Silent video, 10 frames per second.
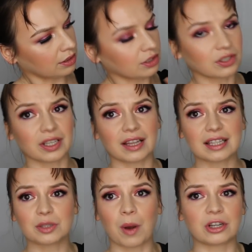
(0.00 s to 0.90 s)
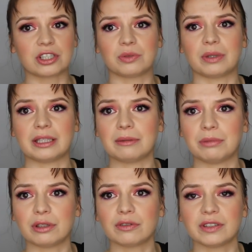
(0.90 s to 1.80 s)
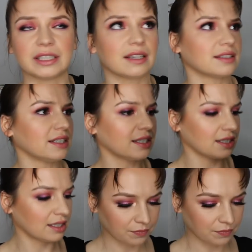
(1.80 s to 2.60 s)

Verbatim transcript: So yeah, that swatches really beautifully, doesn't it?